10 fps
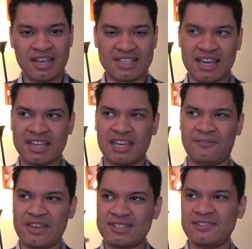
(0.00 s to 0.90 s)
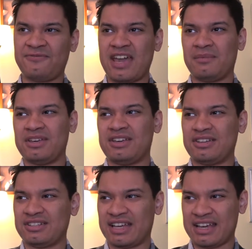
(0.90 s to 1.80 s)
It's like, if instant
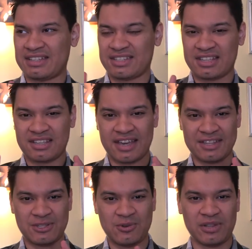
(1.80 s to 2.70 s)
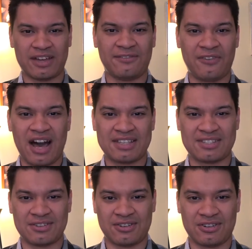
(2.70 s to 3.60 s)
family, like, can do, like,
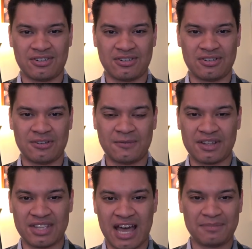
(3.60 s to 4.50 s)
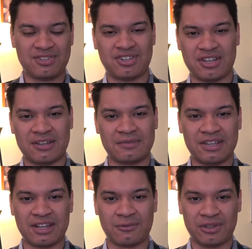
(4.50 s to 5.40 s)
foster adoption
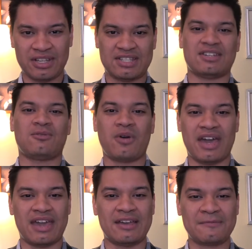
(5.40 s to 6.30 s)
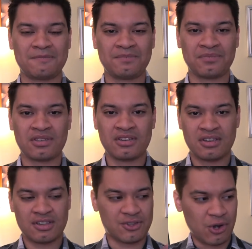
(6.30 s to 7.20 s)
in a realistic way,
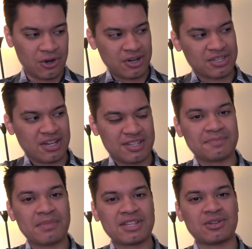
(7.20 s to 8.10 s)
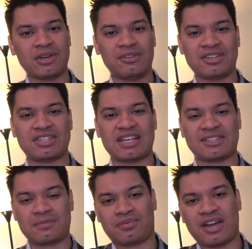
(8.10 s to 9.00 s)
Joker does mental illnesses
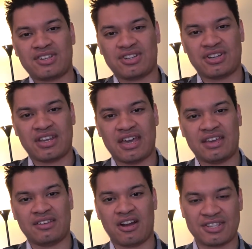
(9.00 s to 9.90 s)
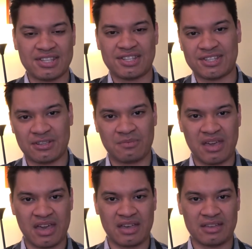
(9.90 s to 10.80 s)
like depression and narcissism
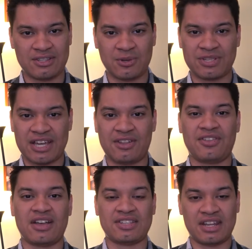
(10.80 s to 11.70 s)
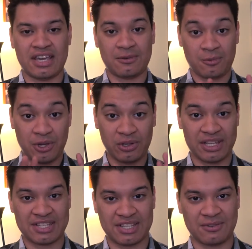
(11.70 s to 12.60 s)
and suicidal thoughts in a
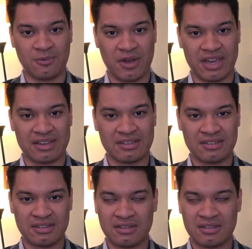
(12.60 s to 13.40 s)
realistic way.